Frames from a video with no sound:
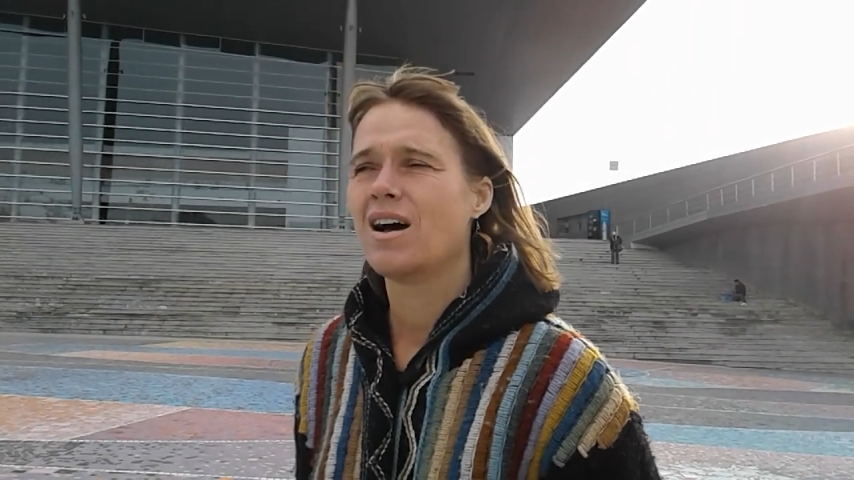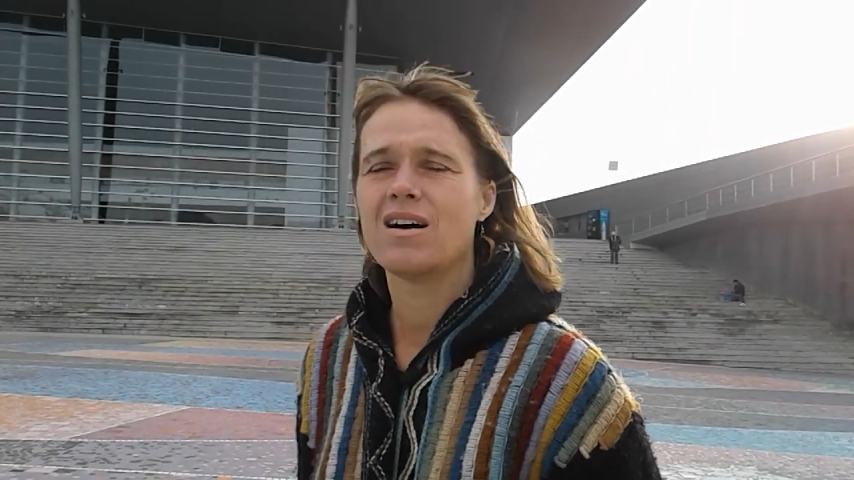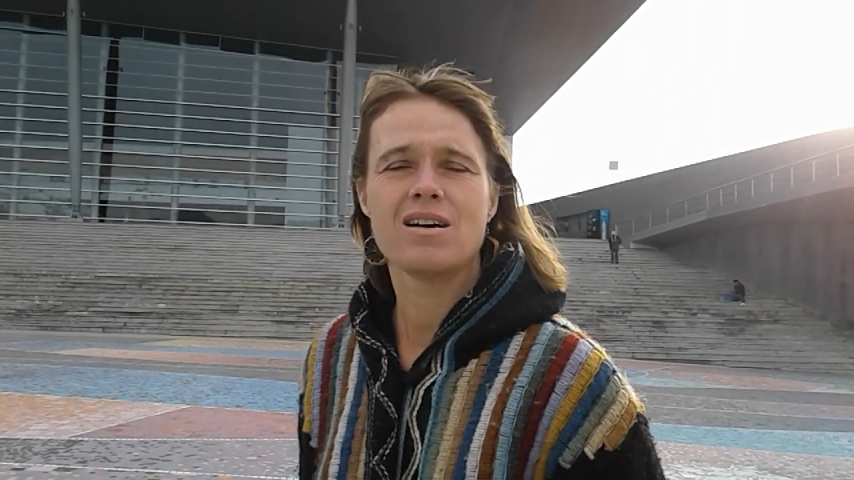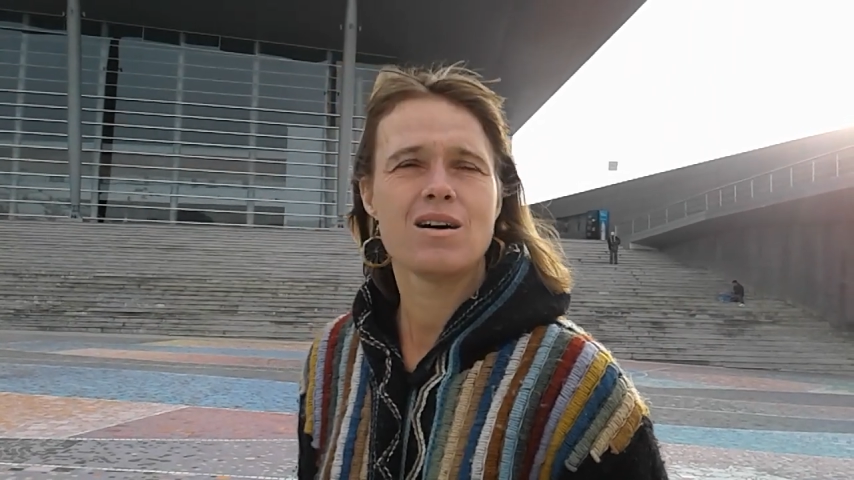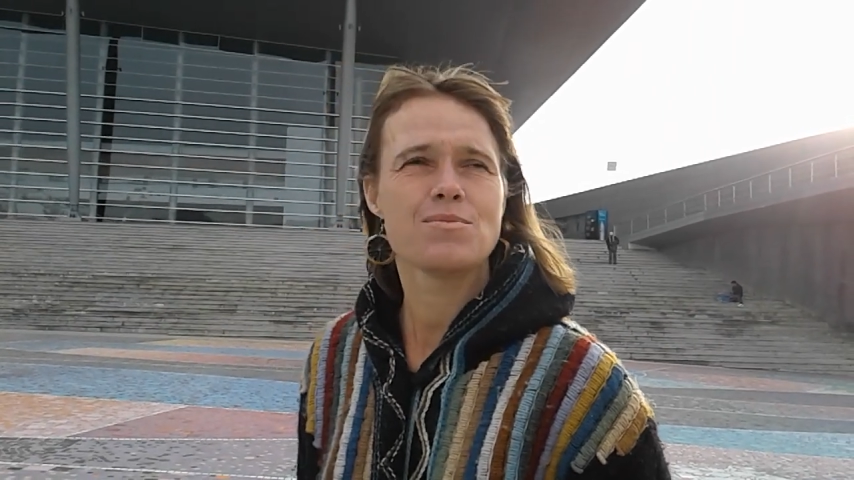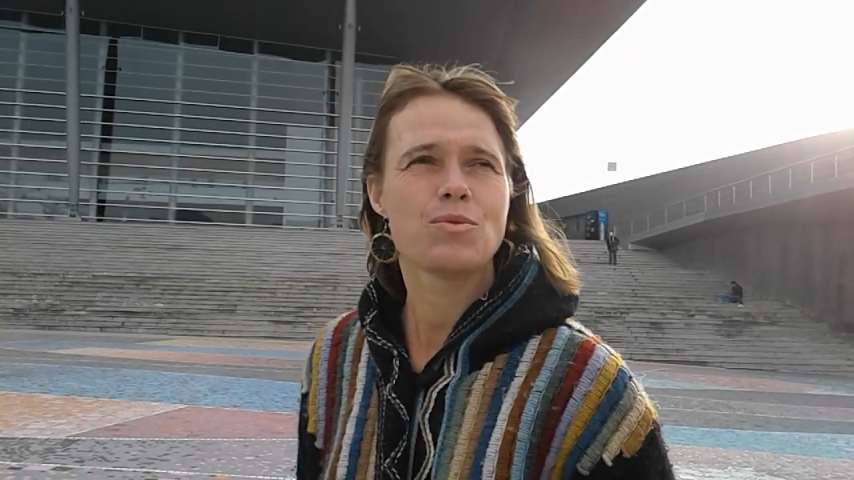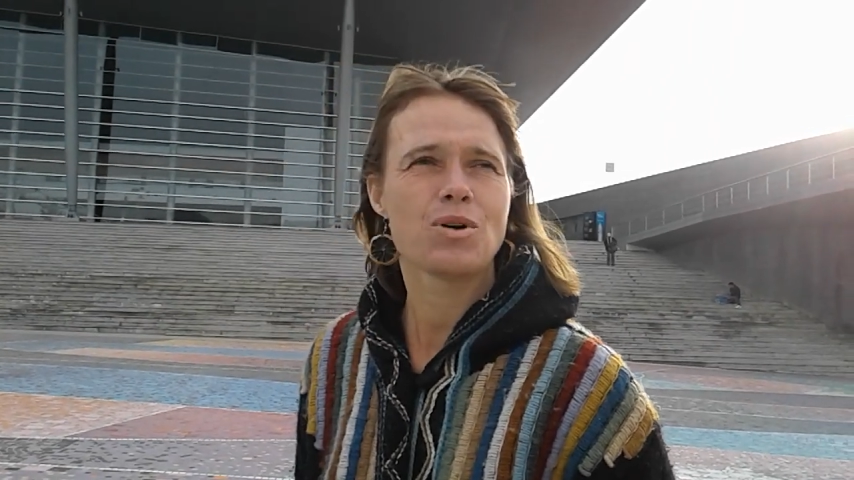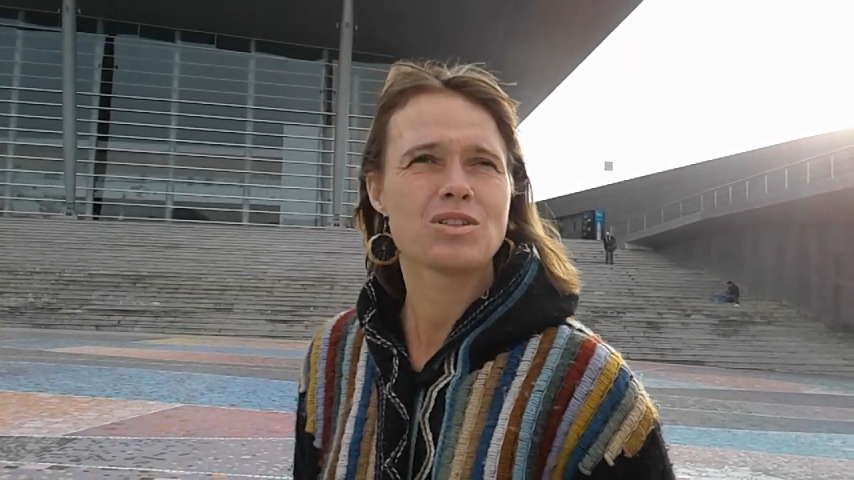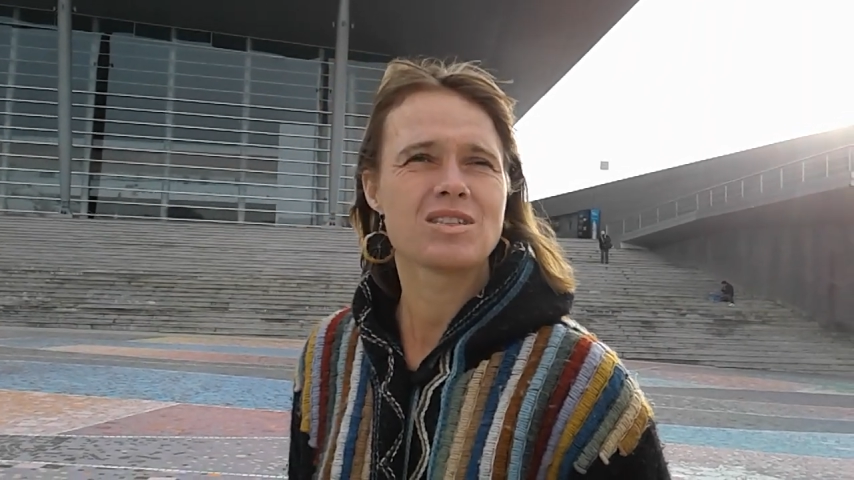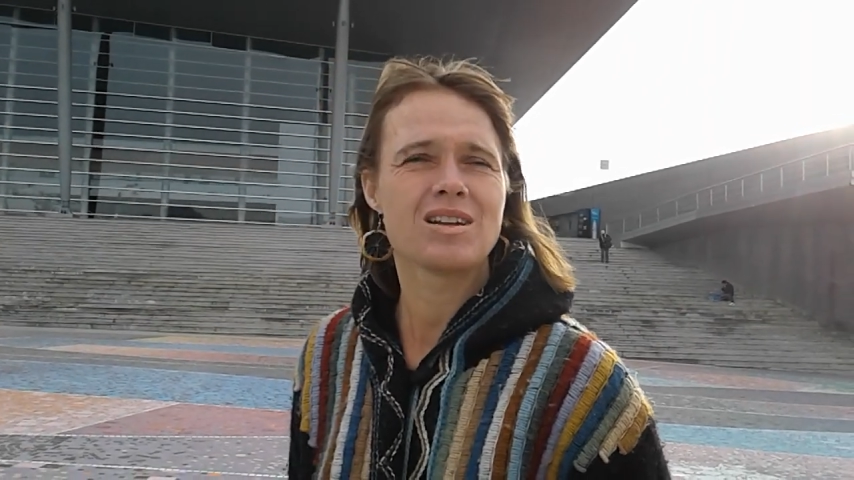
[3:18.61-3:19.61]
um,
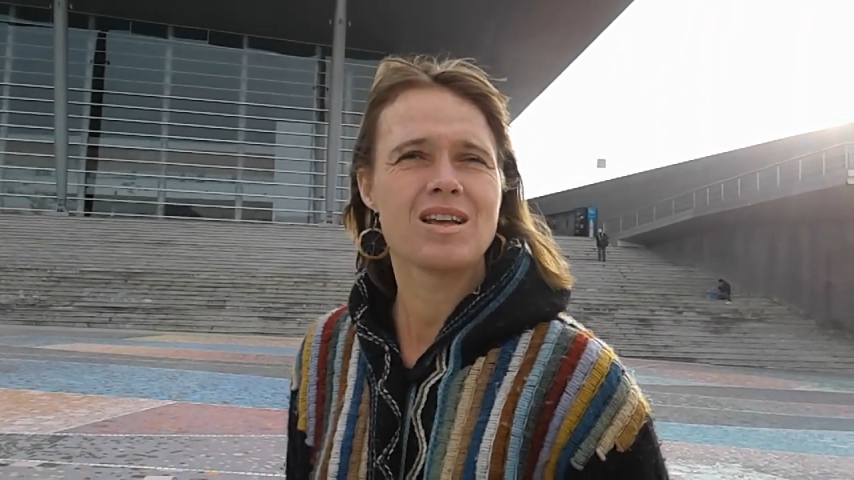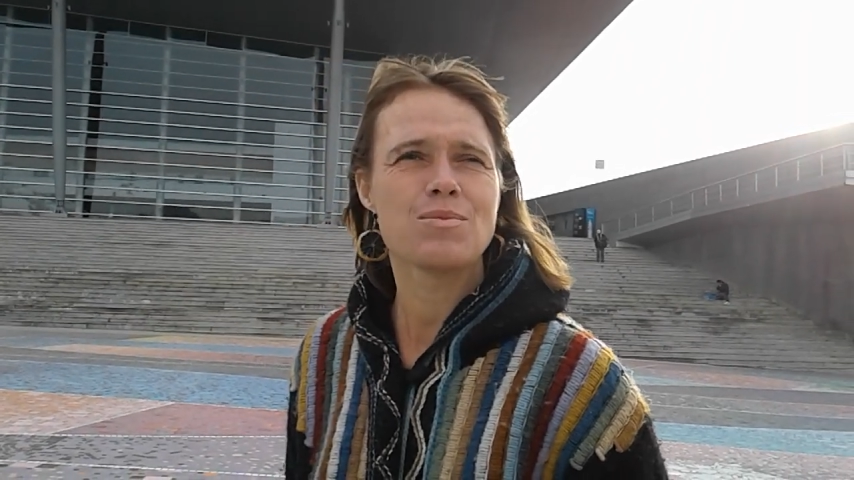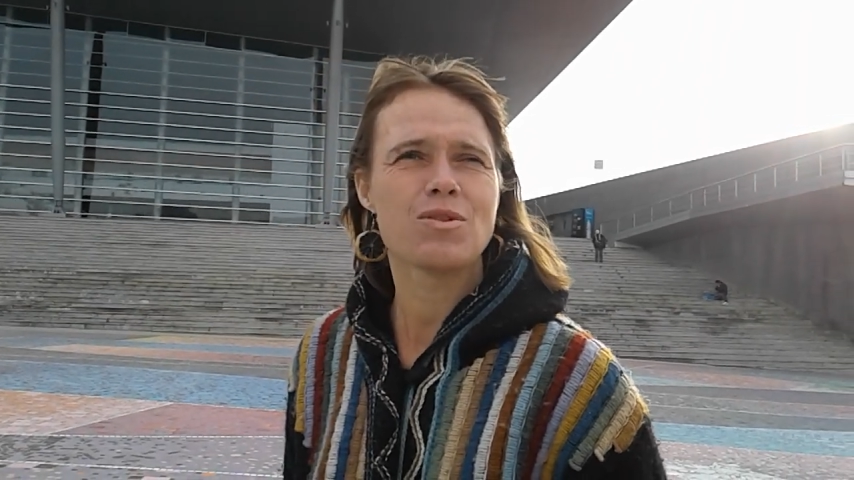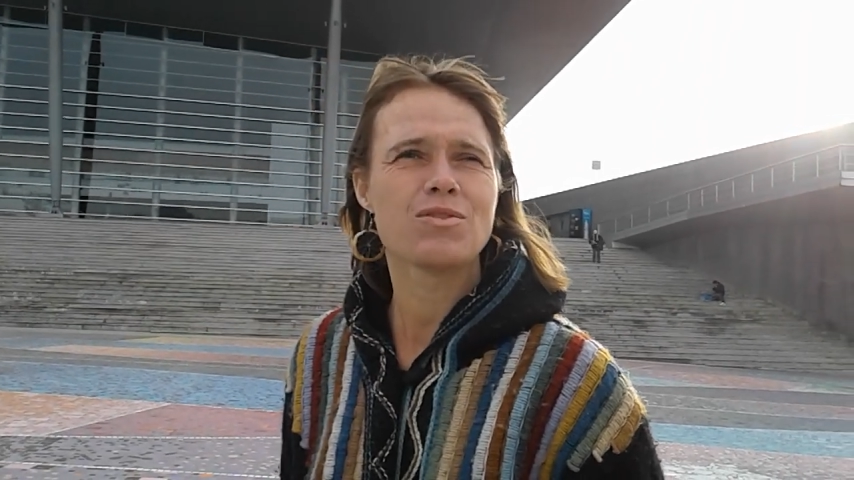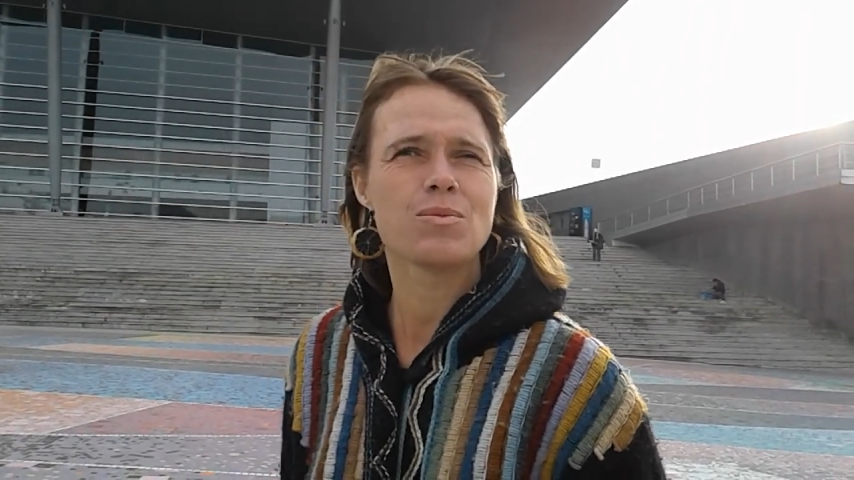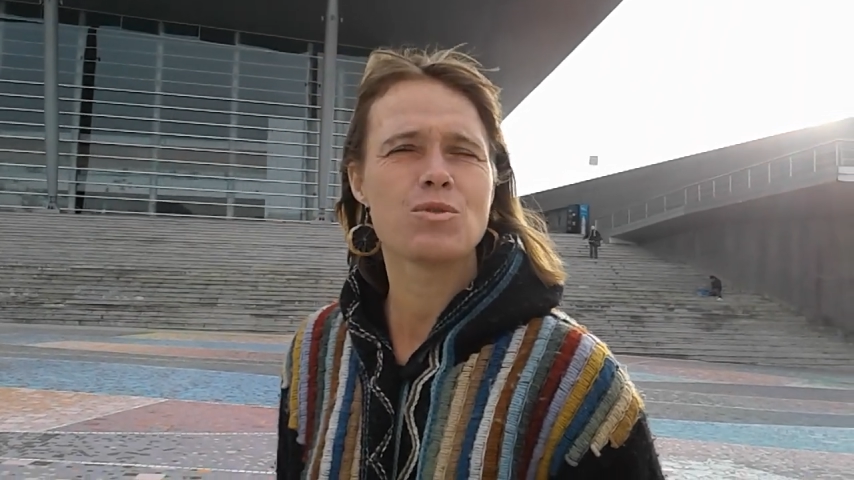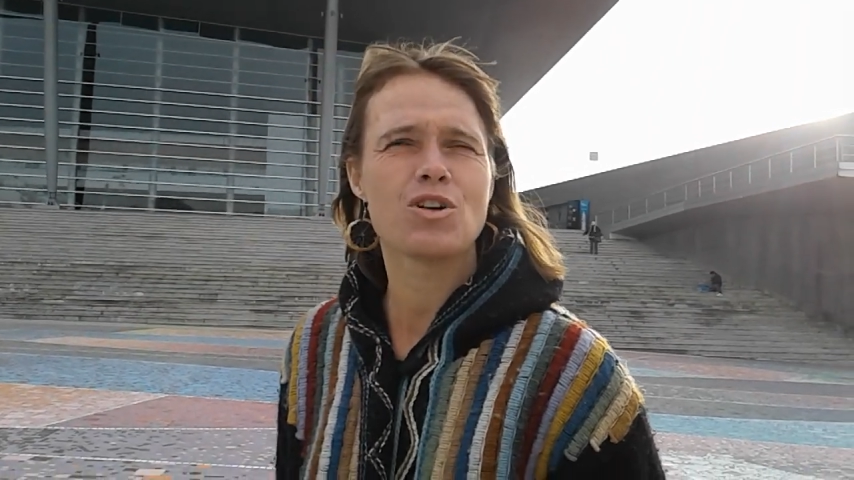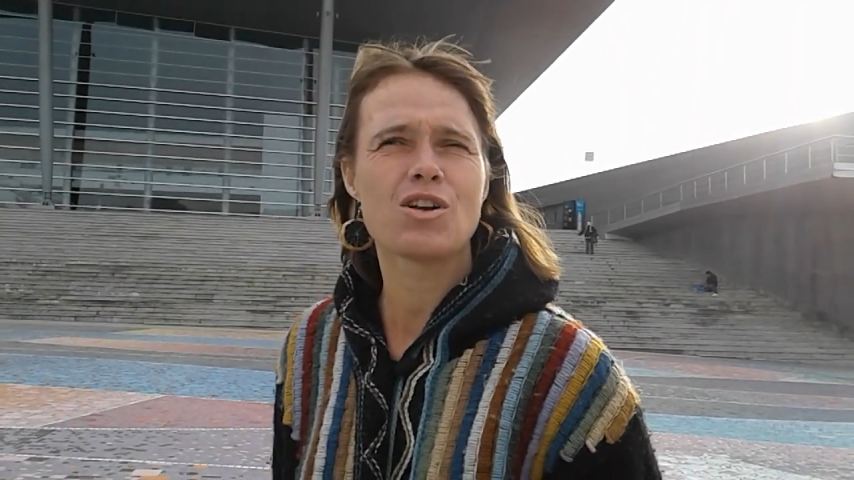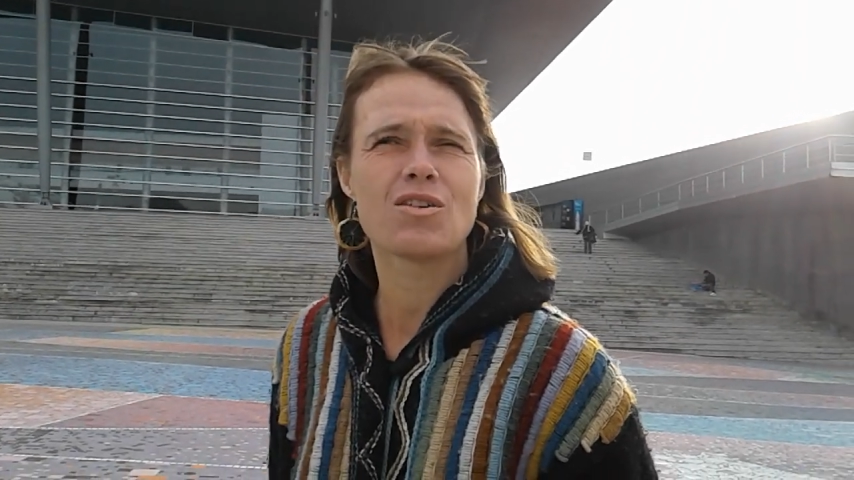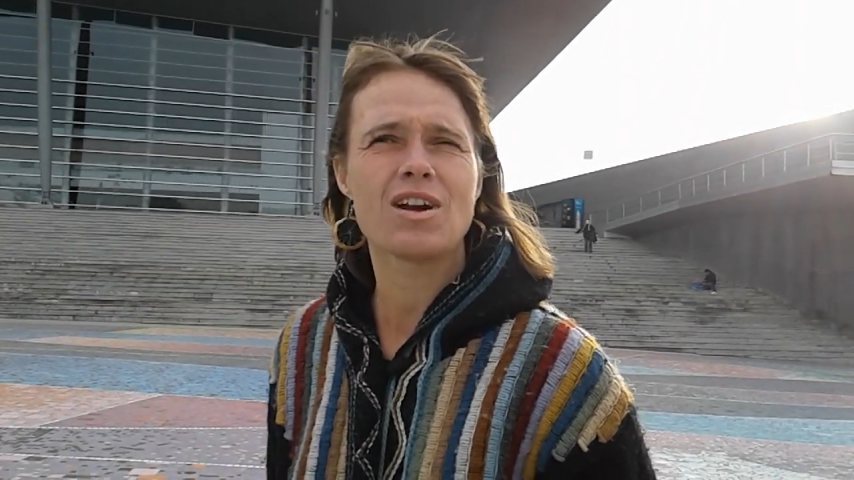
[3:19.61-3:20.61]
what's the name of the
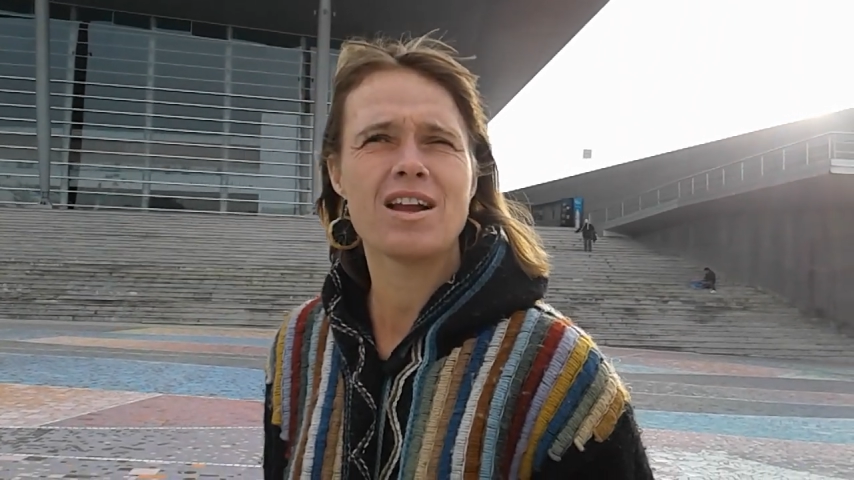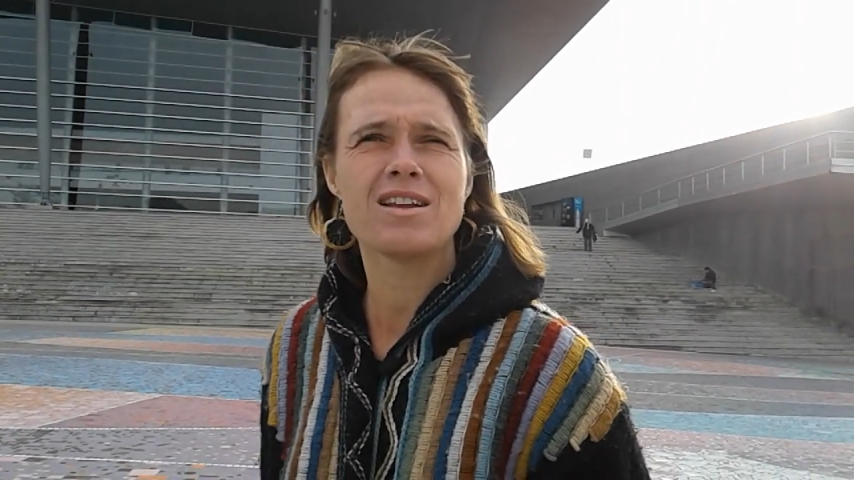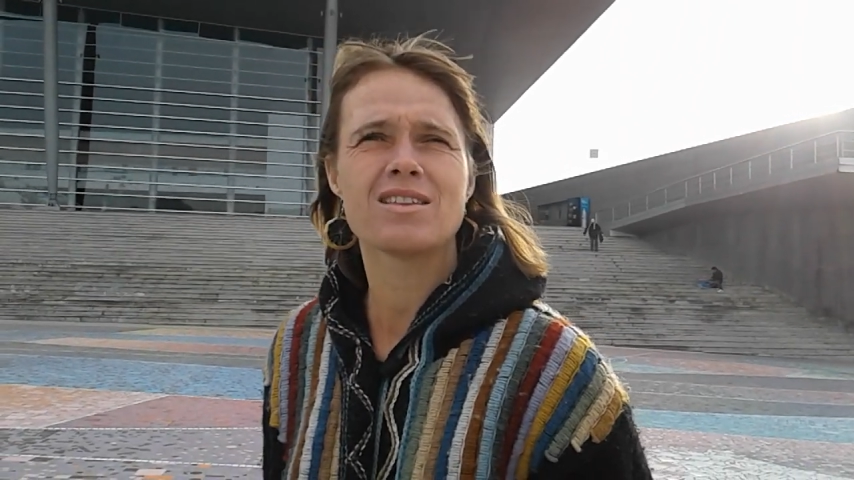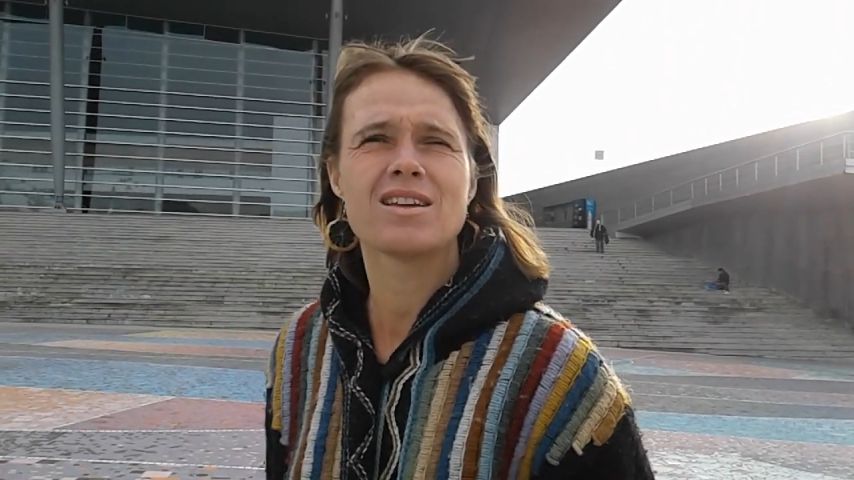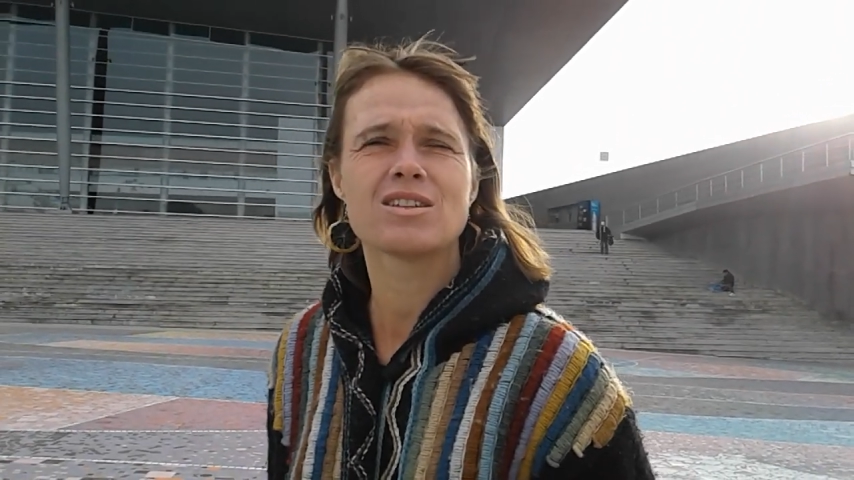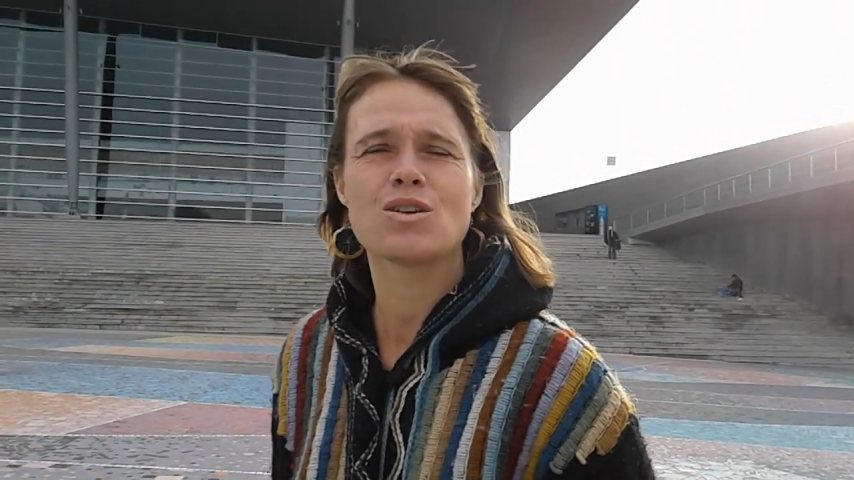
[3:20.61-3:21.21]
mural or anything.